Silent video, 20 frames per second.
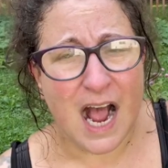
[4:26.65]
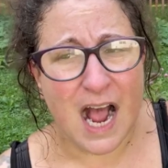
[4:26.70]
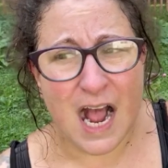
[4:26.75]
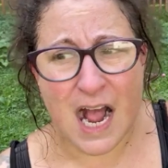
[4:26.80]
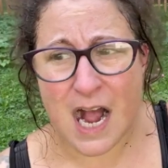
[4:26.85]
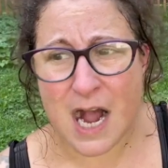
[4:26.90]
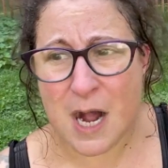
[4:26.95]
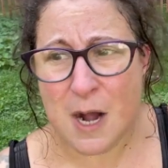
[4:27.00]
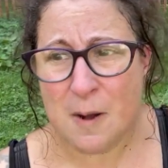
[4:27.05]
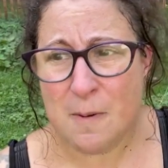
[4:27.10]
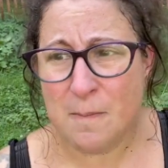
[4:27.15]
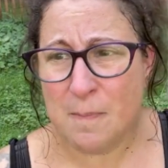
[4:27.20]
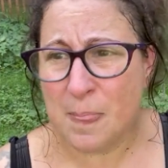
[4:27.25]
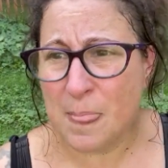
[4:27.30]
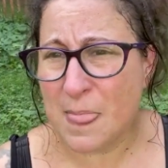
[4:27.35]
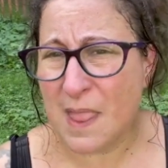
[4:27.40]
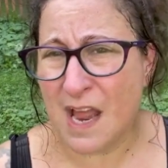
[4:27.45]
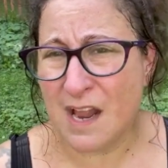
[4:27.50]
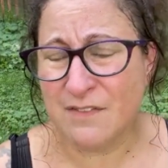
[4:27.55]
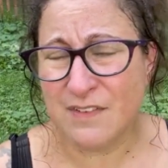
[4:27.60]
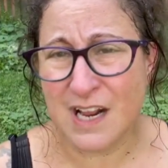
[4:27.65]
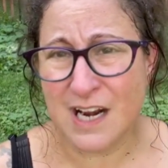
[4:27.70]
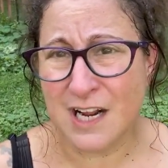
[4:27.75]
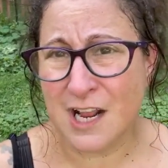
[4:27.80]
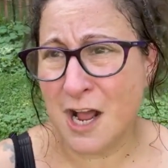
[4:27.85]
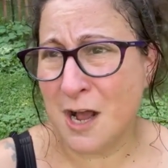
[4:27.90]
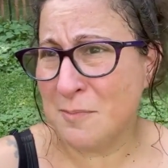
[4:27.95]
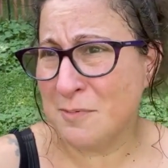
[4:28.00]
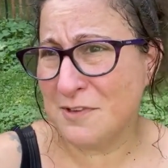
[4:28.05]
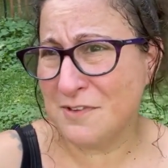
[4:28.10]
Um, I've got a
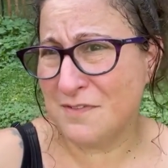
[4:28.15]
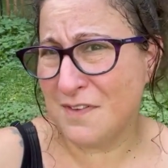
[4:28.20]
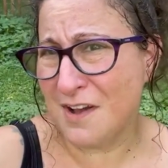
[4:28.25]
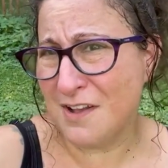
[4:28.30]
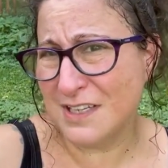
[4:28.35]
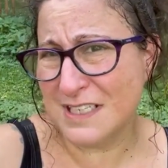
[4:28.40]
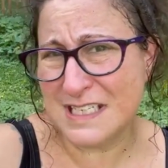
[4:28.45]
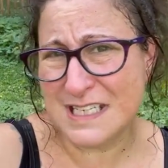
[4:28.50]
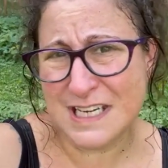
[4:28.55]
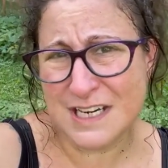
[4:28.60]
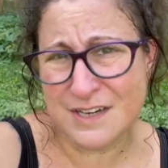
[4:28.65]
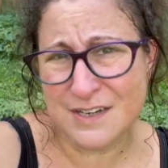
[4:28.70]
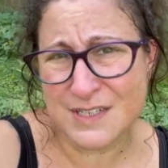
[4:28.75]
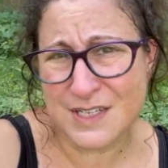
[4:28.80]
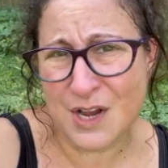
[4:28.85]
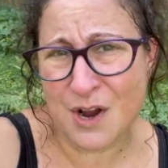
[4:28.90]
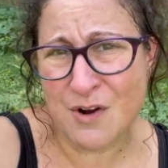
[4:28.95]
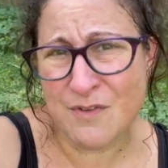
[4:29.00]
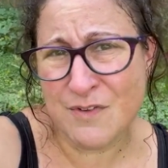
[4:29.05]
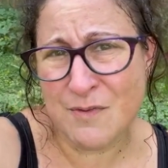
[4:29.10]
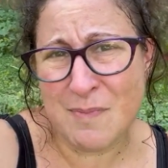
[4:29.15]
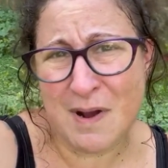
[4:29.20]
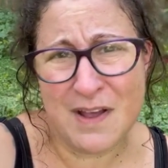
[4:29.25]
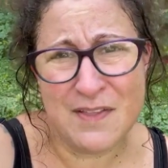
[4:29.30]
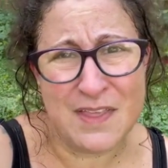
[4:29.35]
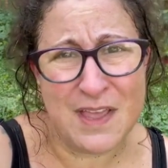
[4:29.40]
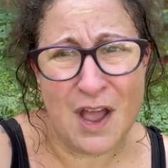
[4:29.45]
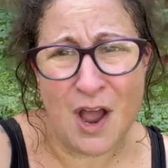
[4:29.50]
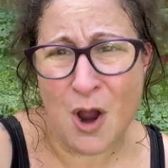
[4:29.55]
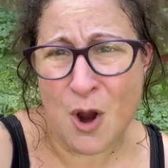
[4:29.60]
couple of volunteers over by
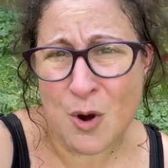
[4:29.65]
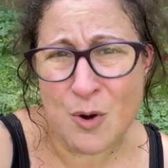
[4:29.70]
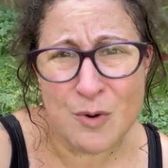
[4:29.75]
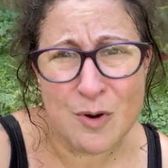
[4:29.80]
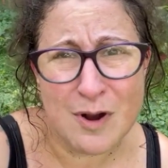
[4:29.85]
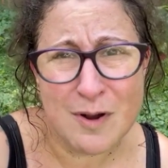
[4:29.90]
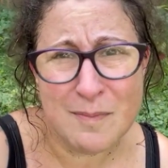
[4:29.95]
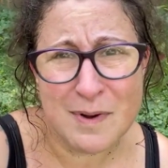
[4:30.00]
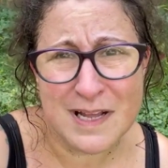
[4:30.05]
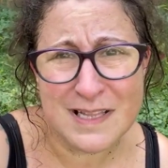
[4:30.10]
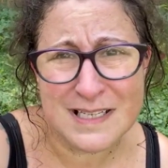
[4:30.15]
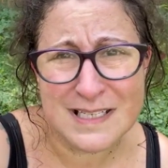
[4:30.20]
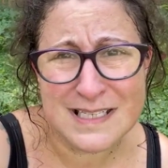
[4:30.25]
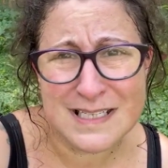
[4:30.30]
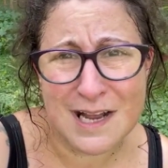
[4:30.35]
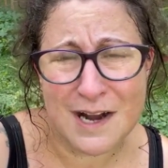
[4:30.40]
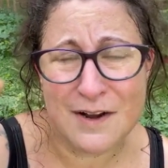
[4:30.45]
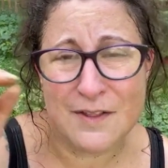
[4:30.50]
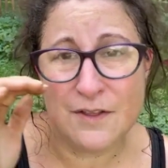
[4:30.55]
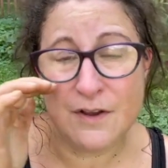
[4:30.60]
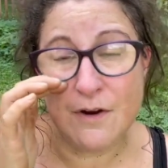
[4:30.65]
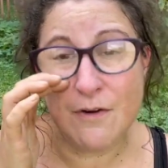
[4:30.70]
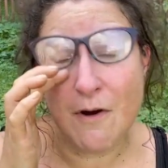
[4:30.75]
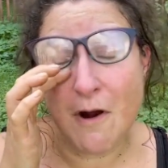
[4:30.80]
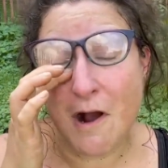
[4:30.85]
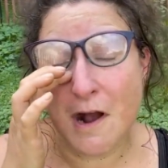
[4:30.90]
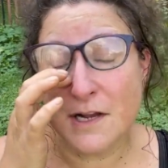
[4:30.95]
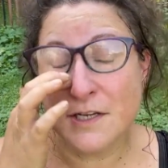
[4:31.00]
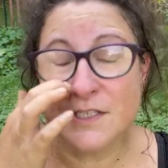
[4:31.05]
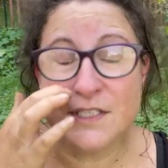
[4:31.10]
the okra by the side of the
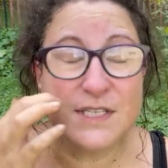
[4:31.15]
garage.